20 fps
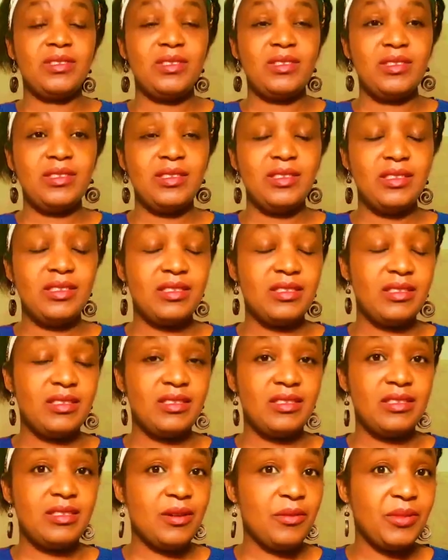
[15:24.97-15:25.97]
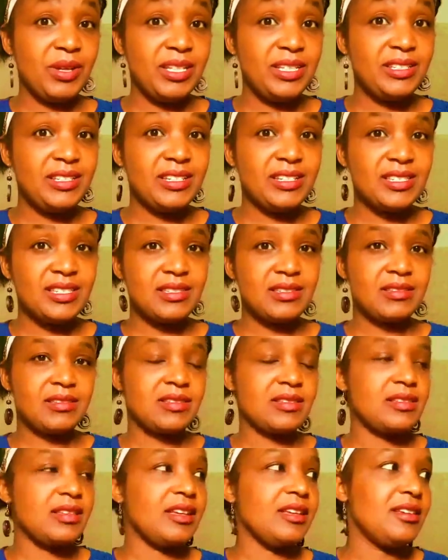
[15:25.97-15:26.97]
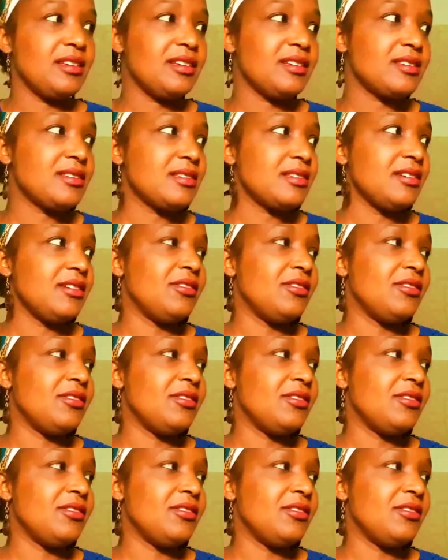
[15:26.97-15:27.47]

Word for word: the witnesses